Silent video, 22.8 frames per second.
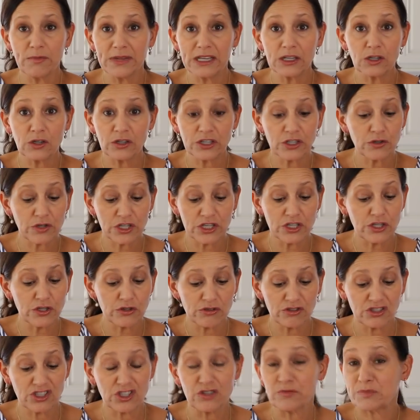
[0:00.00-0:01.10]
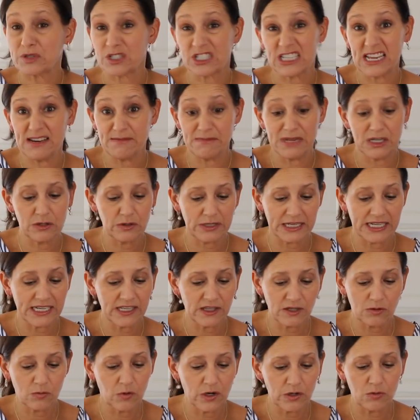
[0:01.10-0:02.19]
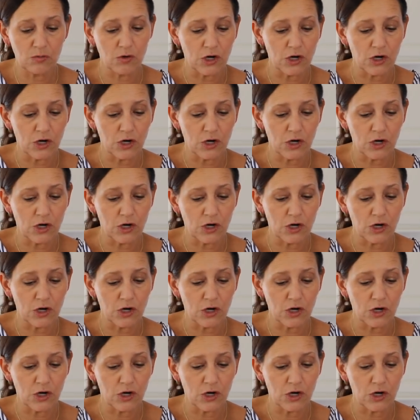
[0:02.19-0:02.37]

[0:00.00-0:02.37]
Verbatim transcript: milk, you can use 2% milk, either one will